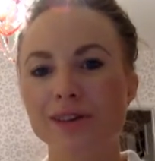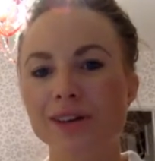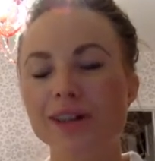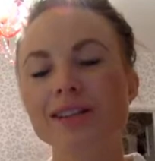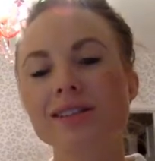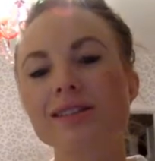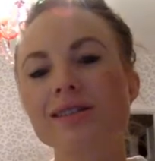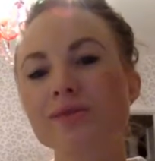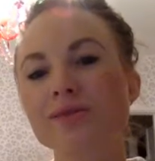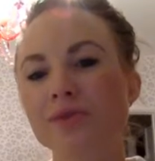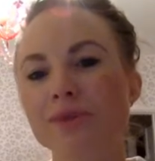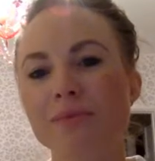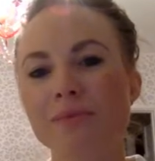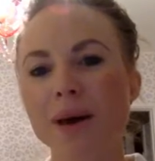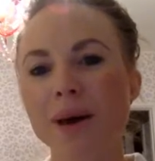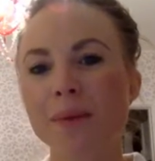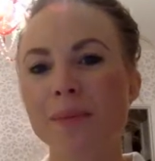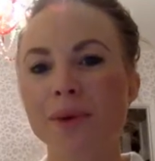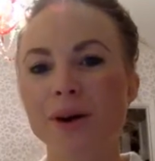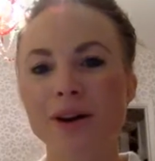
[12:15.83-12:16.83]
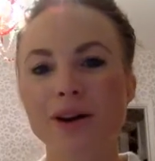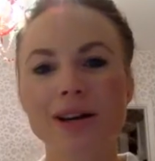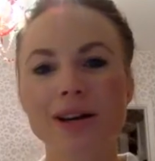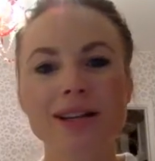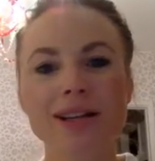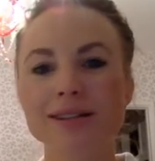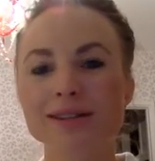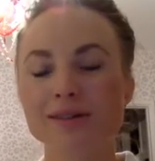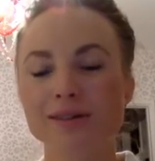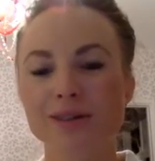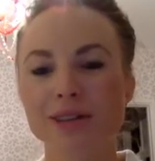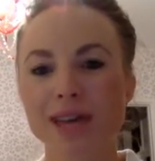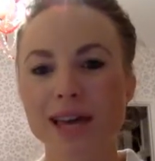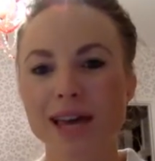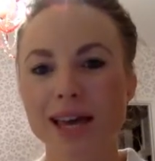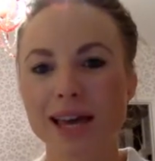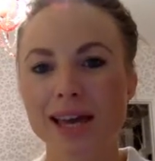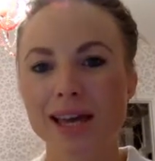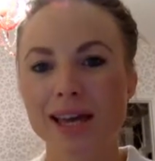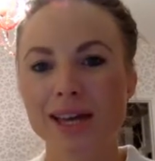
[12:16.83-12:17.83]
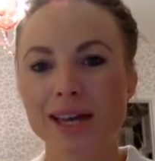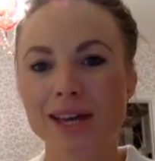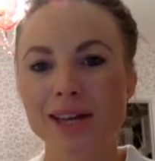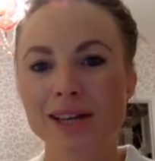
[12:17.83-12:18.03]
And just remember, it is okay